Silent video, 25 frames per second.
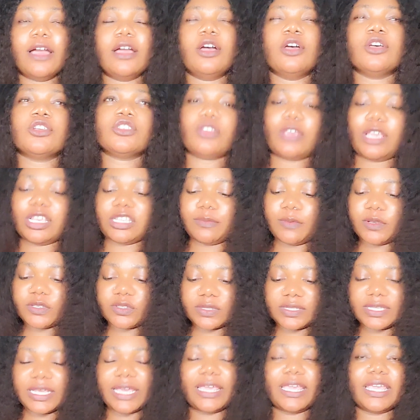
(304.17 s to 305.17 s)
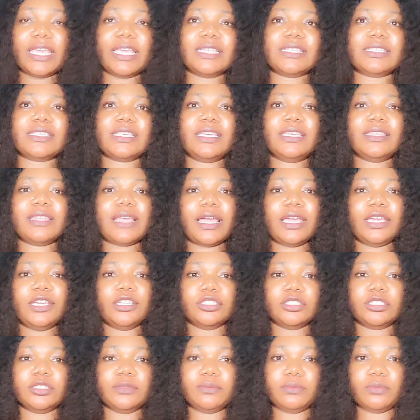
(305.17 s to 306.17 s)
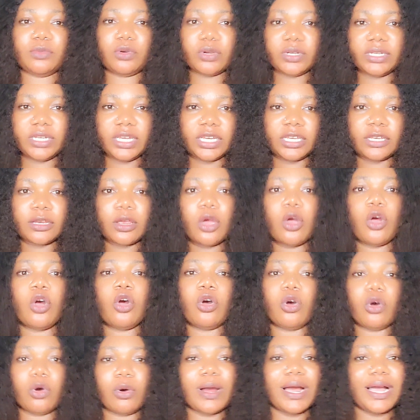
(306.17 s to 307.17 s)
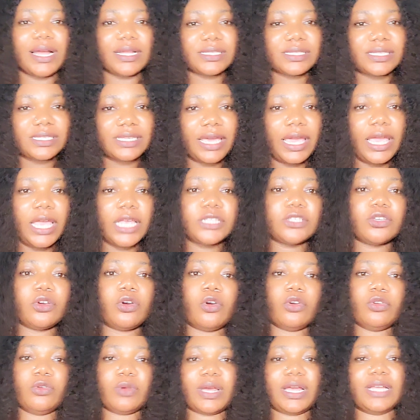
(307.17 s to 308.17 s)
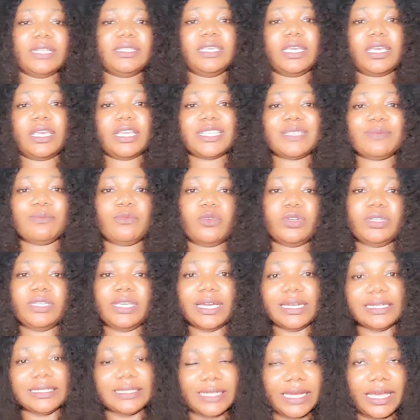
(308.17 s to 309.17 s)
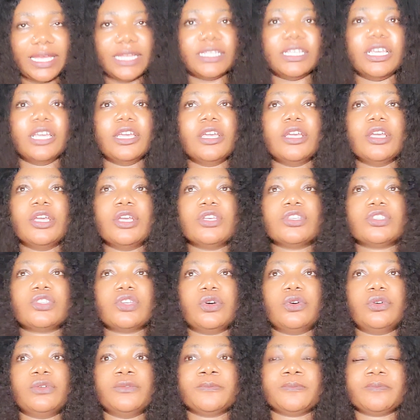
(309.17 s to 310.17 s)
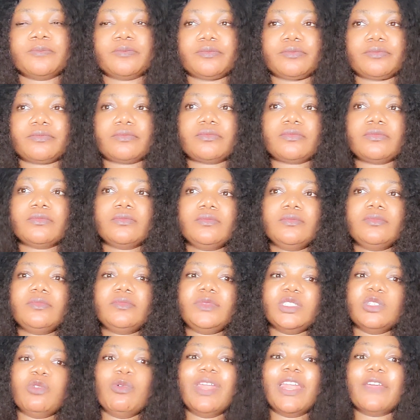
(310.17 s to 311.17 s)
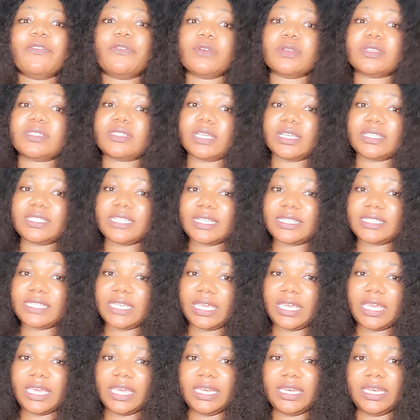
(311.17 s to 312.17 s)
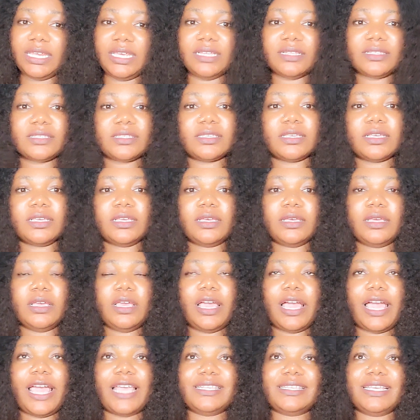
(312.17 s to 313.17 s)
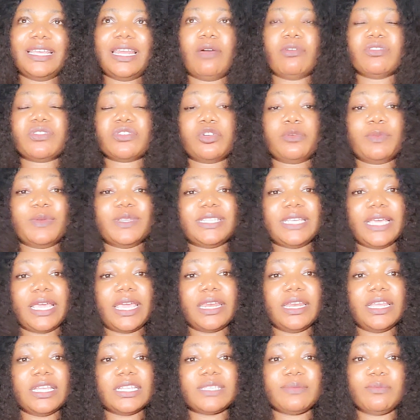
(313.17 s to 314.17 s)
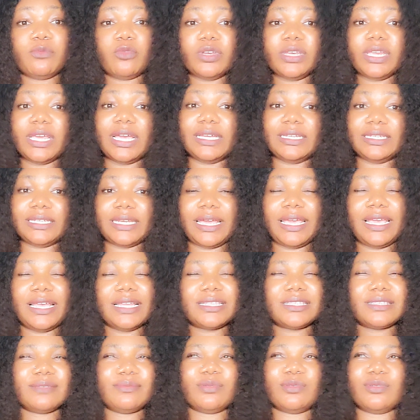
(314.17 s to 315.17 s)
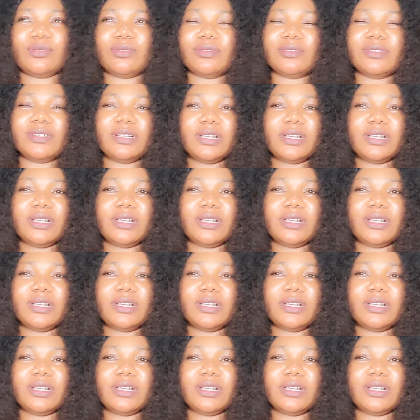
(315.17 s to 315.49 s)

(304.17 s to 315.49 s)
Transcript: So you're supposed to take it either in the morning or at night, or you can take it morning and night. So when I first started taking it, I said I was going to be taking it morning and night, but